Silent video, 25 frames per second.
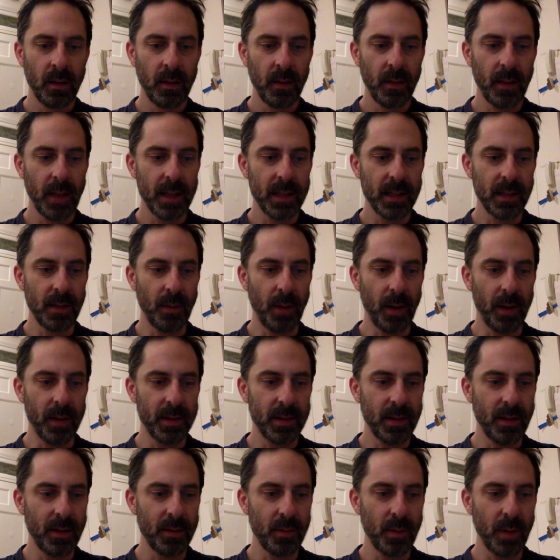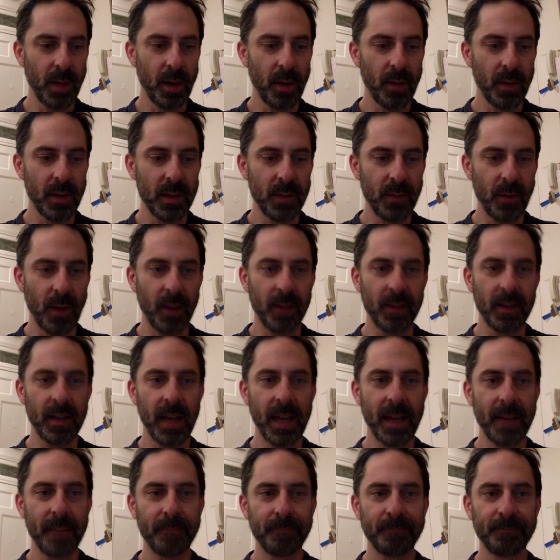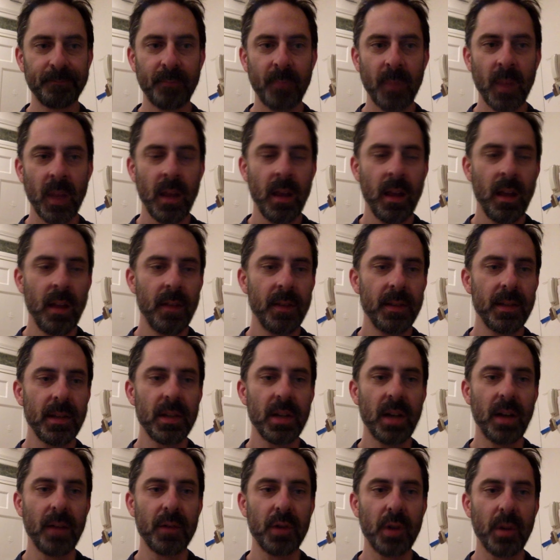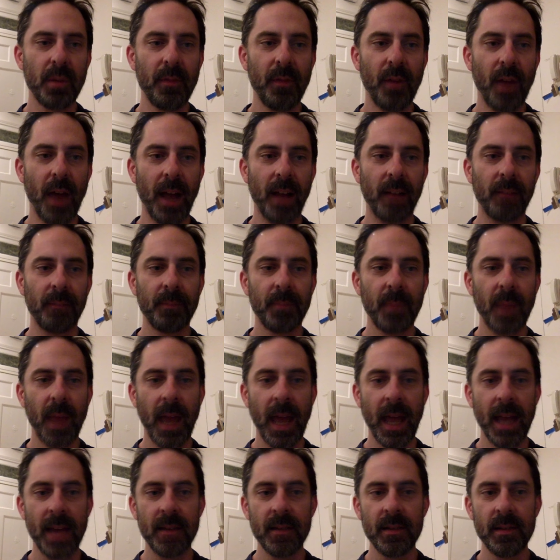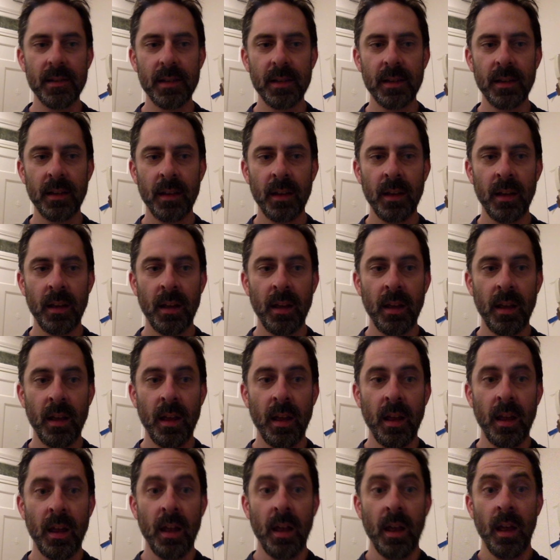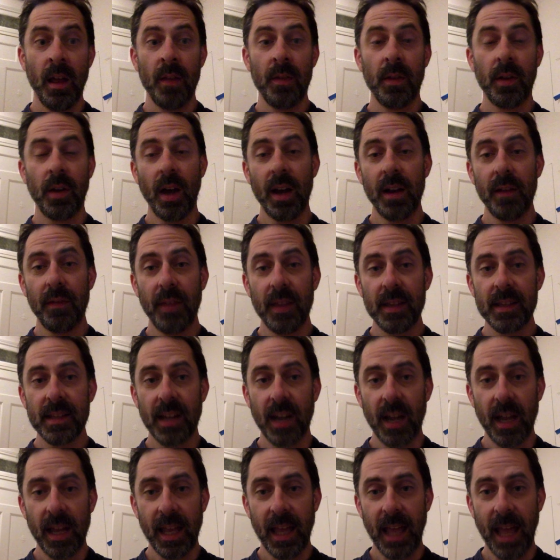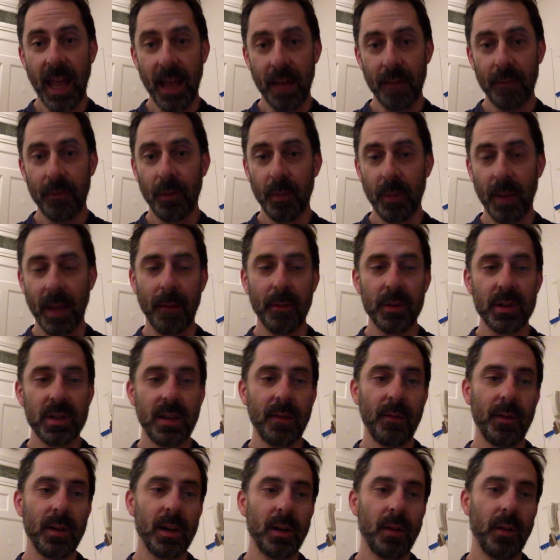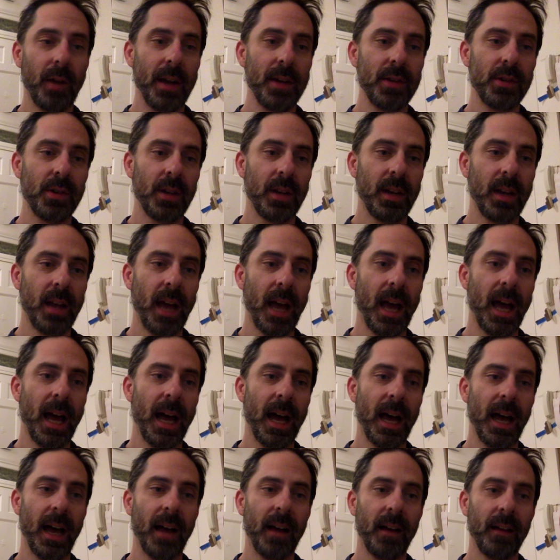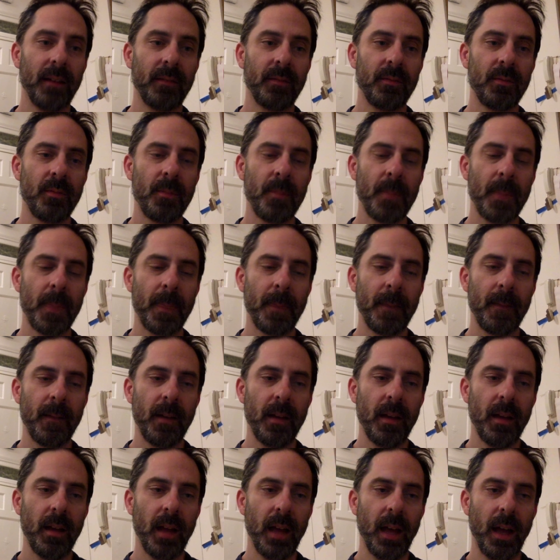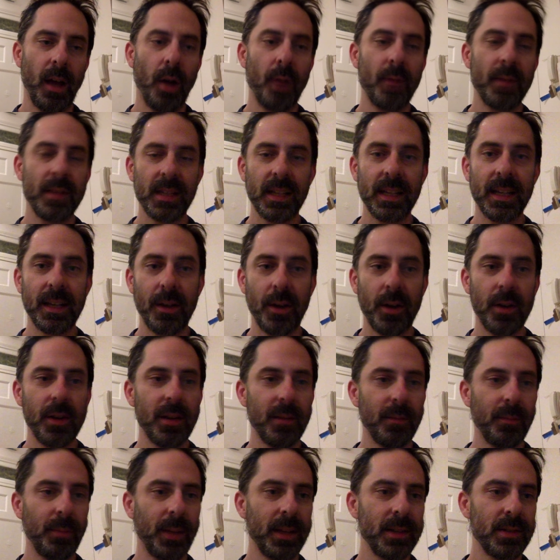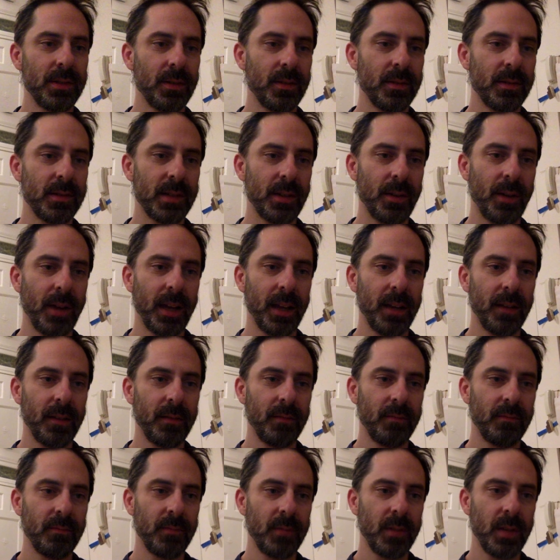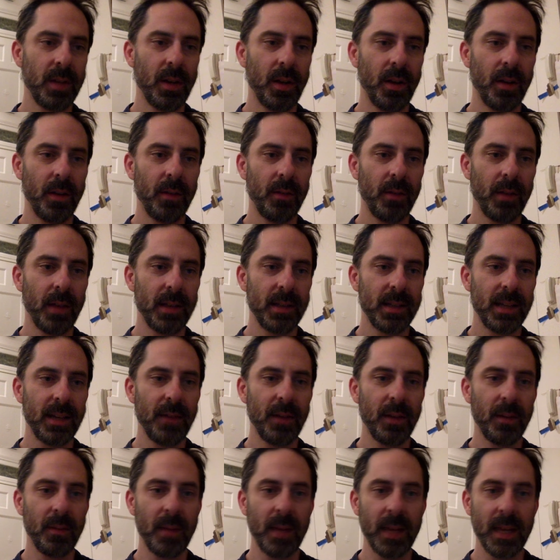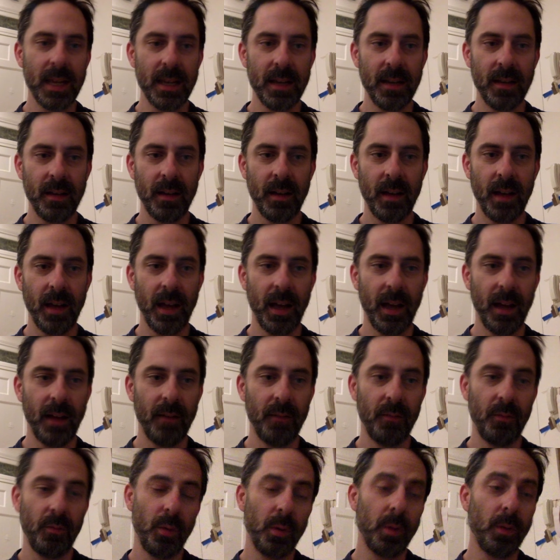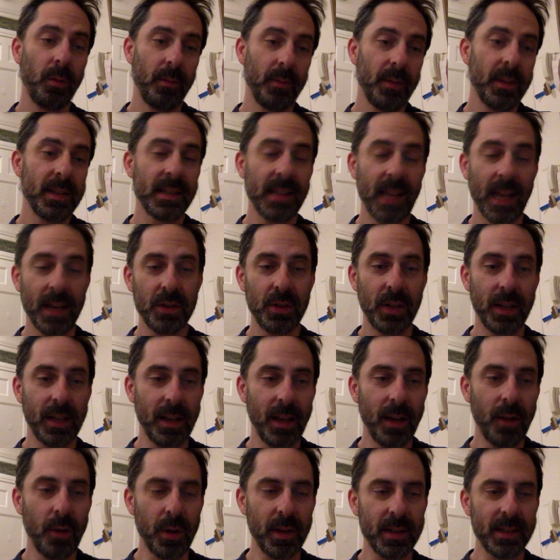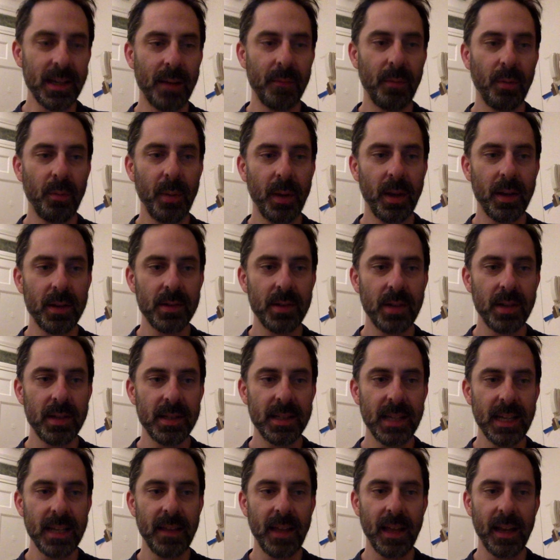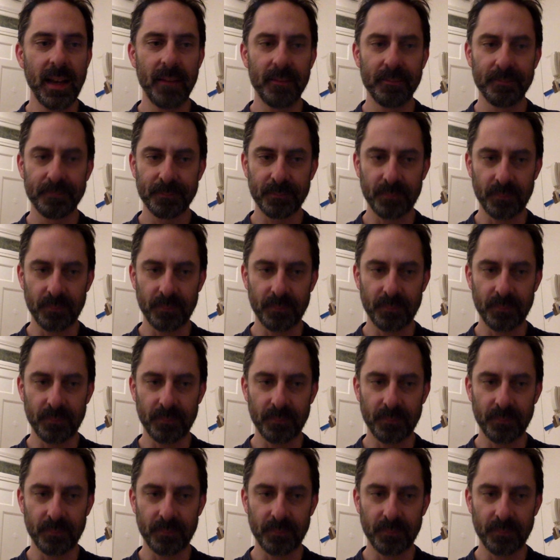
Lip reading: That's the one. So I was working on this file today. This is a JavaScript file, and the kind of things that I get from language server integration are obviously code completion. So I can, it's giving me, well, this is actually a good example because you can see that